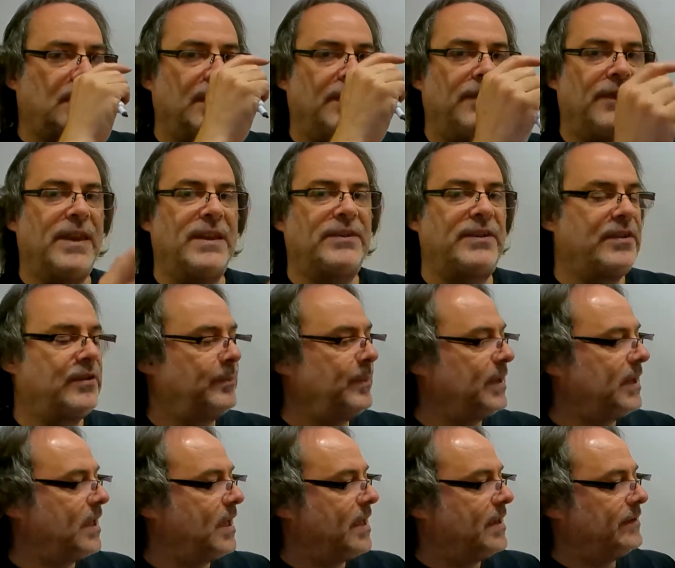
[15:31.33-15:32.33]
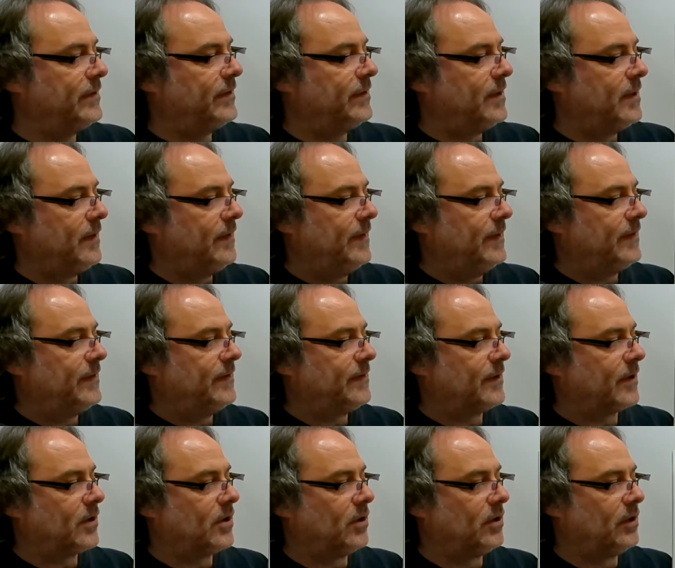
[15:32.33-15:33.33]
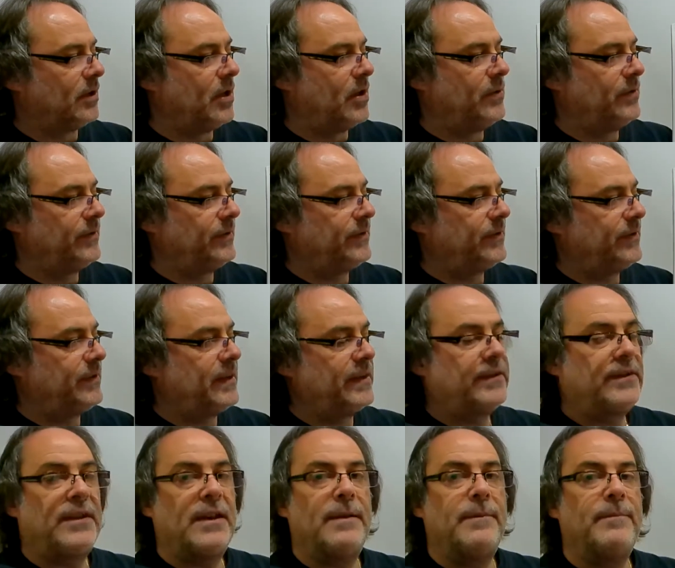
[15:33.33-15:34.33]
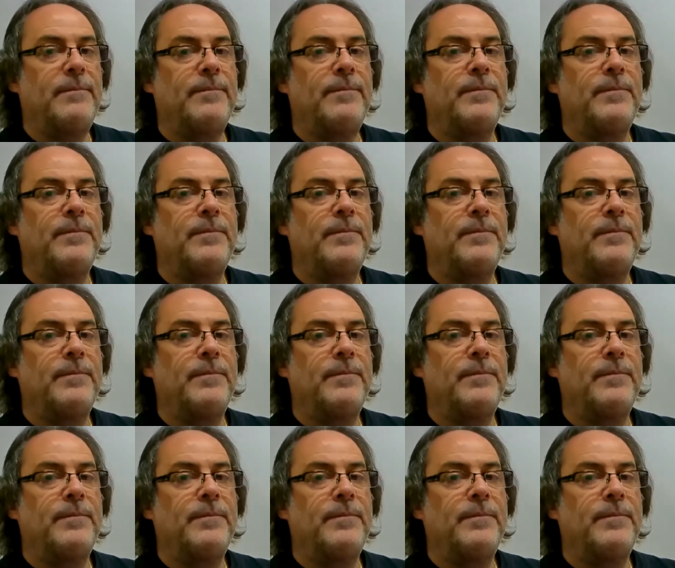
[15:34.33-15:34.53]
This is because this is a closed system